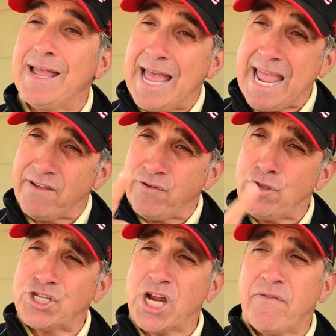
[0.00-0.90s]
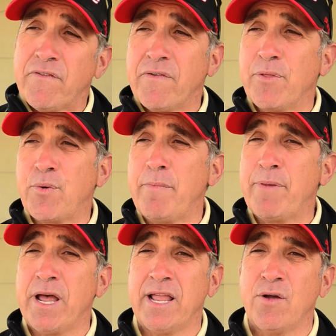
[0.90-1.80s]
Hey, if you suffer from three
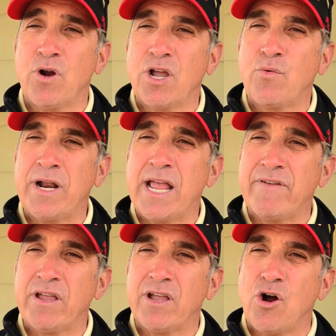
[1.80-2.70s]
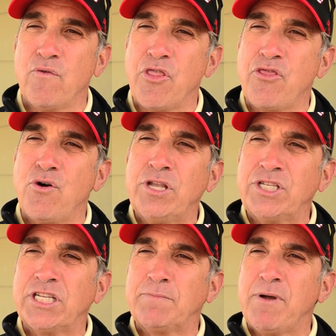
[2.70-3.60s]
putting and want to quit having over
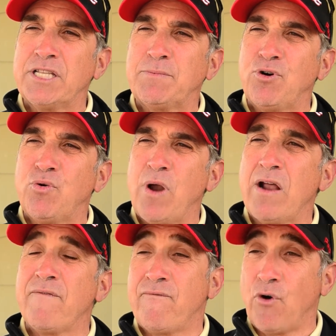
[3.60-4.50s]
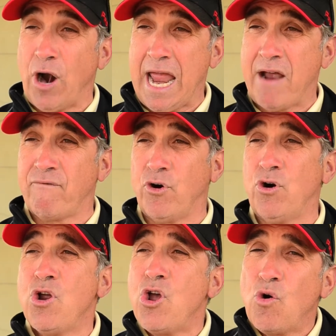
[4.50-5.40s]
36 putts per round forever,
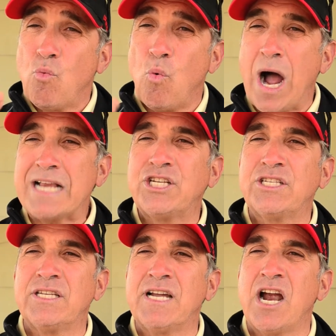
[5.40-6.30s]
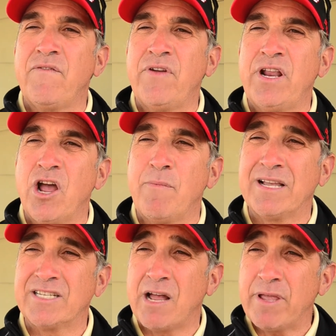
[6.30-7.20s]
watch this entire video
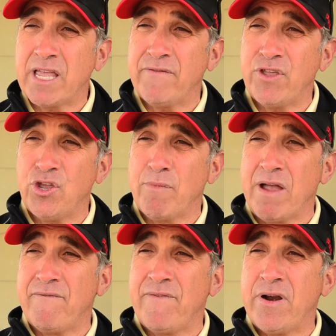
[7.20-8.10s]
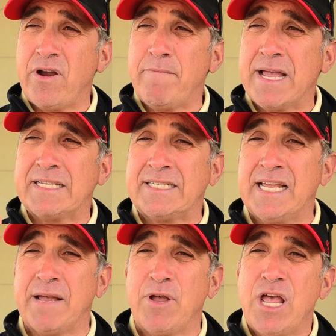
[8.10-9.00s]
because I'll be giving you my very best
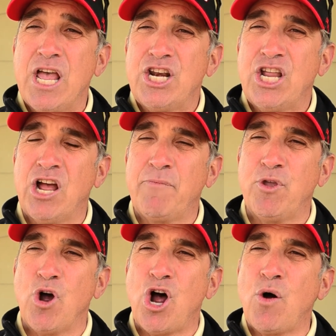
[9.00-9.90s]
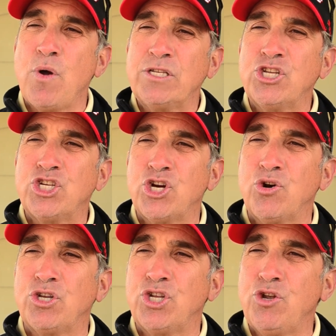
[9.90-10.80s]
tip to help you always
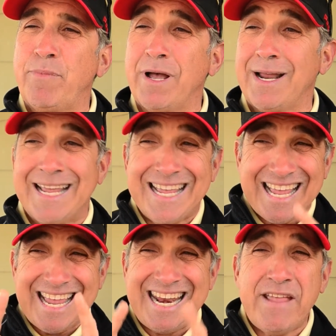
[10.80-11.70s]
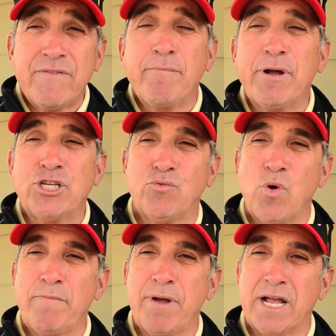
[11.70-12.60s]
ensure a two putt and even a bunch of
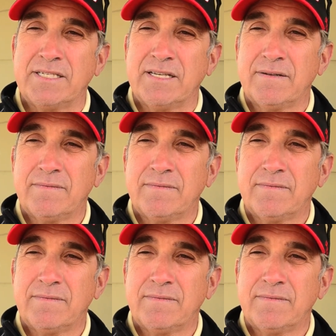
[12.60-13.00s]
one putts.